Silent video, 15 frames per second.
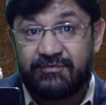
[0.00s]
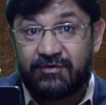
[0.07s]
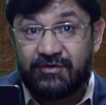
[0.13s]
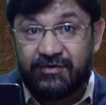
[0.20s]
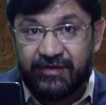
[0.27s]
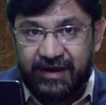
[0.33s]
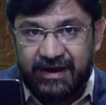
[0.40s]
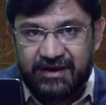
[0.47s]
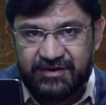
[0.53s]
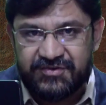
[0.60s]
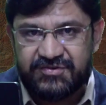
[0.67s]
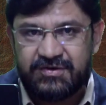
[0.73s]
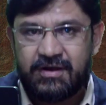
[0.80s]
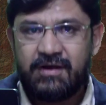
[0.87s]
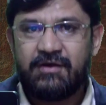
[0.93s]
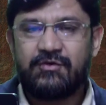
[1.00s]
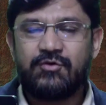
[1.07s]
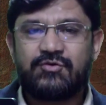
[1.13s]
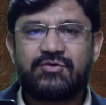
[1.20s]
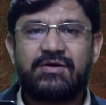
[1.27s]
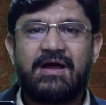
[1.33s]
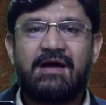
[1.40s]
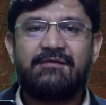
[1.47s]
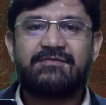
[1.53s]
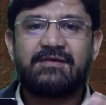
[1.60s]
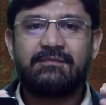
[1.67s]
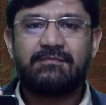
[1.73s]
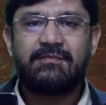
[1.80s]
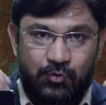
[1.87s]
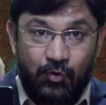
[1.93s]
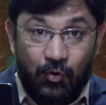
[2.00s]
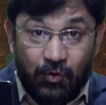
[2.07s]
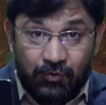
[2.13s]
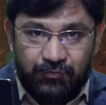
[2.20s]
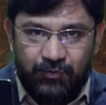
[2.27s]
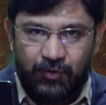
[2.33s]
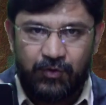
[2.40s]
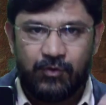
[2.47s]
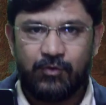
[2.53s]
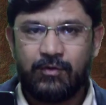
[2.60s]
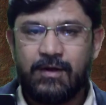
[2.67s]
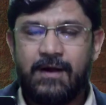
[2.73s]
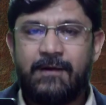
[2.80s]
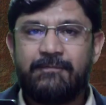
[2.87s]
grade. You should have some goal for you,